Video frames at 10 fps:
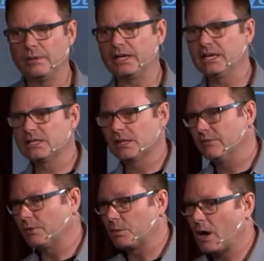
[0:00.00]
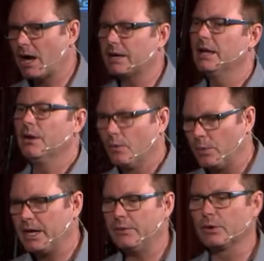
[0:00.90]
My kids live abroad.
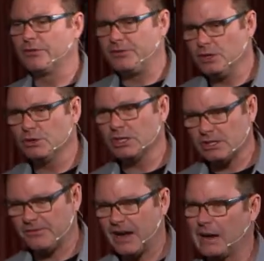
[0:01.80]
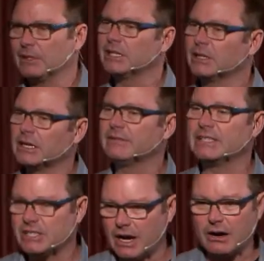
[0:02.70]
We refuse as a family to live
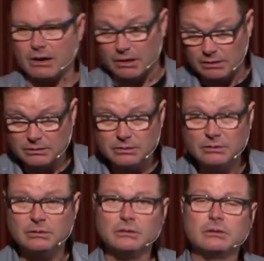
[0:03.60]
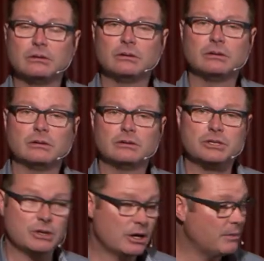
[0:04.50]
in terror.
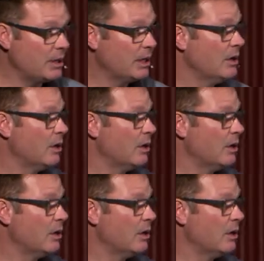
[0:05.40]
Do you hear me?